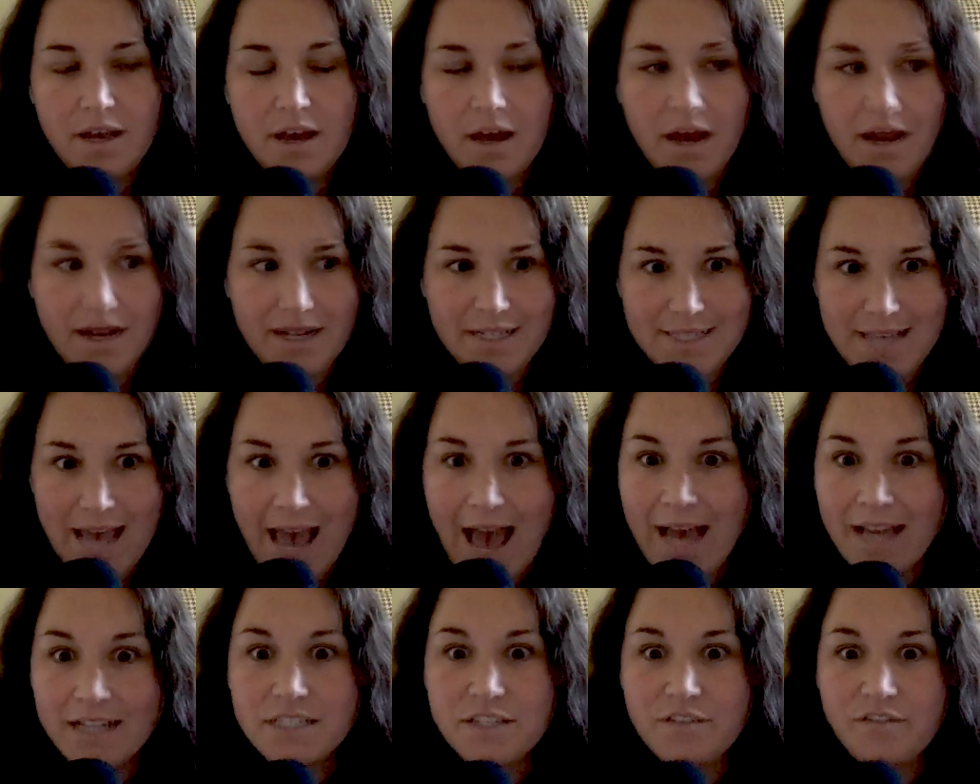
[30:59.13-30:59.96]
and it's
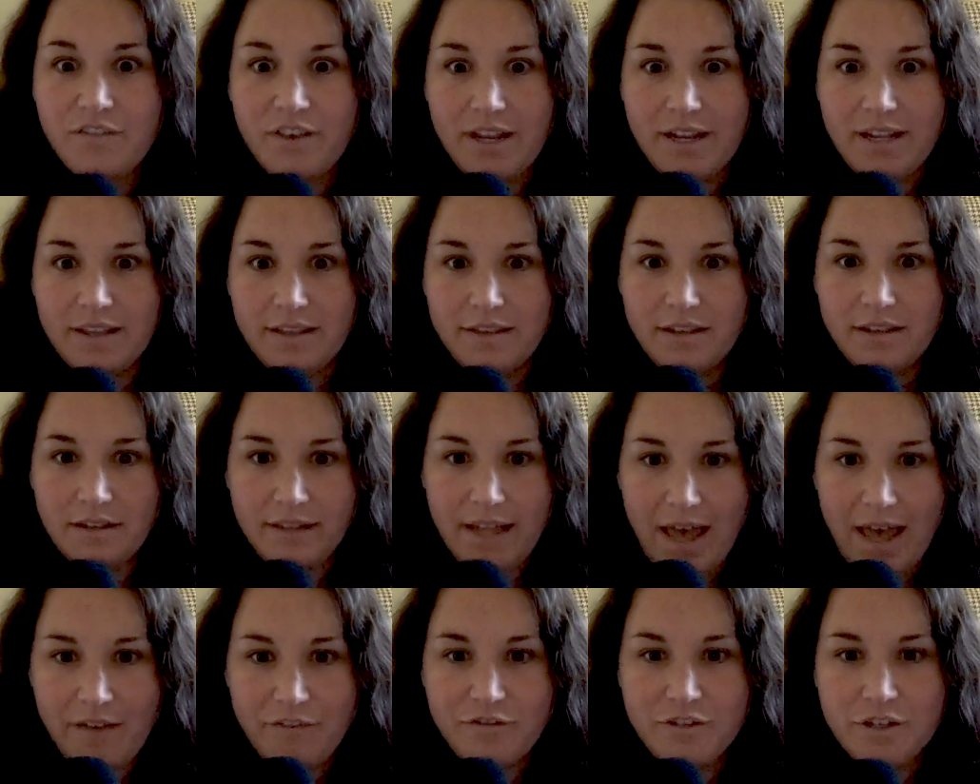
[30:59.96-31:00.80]
activating the
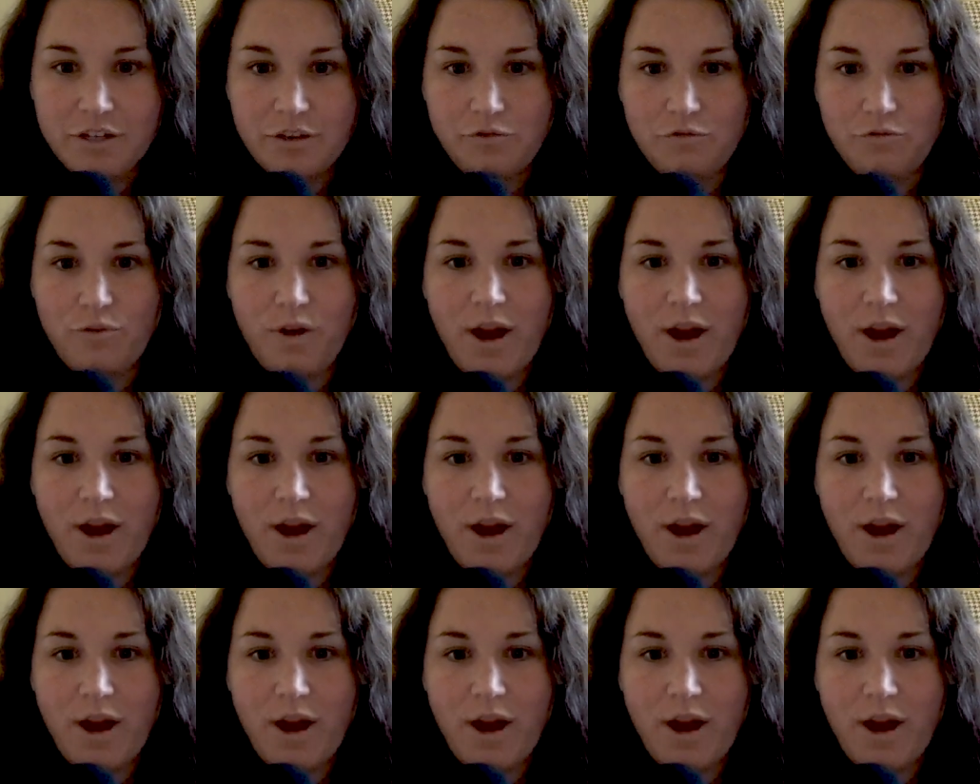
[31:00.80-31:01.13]
left and